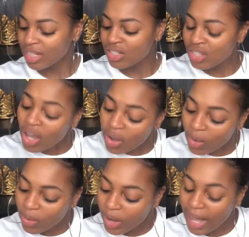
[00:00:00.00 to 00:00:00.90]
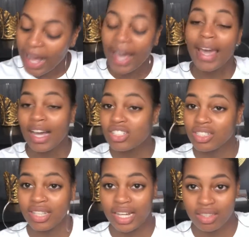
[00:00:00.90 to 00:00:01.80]
So I
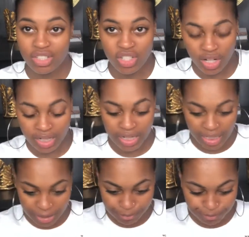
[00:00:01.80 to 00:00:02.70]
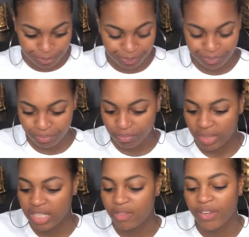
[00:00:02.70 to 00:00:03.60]
actually like this Chardonnay.
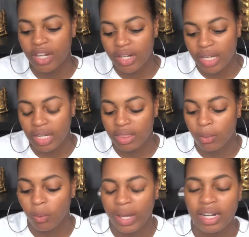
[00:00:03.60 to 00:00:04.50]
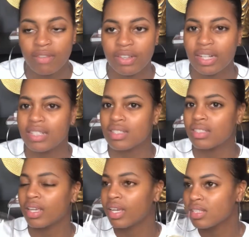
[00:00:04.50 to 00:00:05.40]
It's the weight of it.
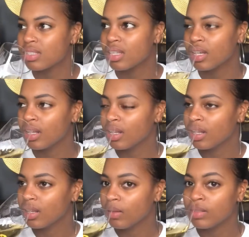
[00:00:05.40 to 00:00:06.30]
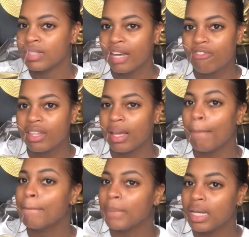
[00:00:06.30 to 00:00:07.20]
It's definitely a
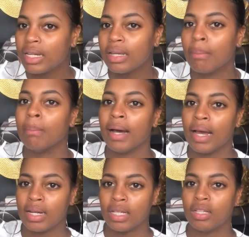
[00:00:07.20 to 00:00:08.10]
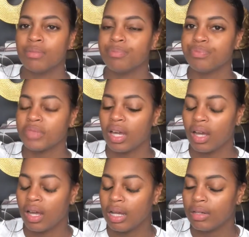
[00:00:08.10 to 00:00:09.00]
medium-bodied
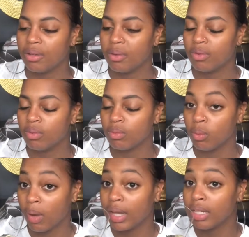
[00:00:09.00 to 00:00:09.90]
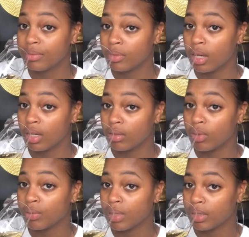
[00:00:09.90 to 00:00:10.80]
white.
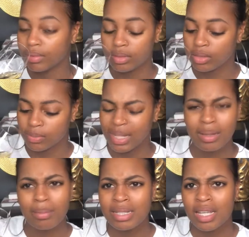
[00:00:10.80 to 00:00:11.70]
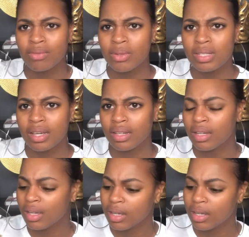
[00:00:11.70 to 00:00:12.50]
Excuse me. Am I saying rosé?